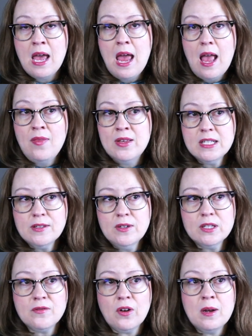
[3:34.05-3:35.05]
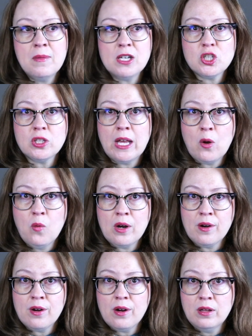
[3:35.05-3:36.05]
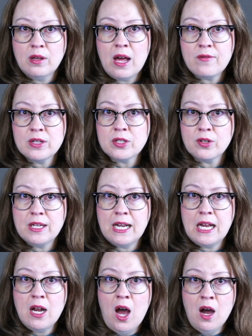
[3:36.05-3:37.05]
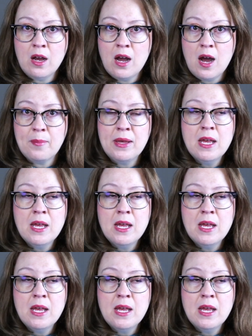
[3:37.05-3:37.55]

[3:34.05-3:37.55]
And this feels very much like where a lot of us are getting hung up.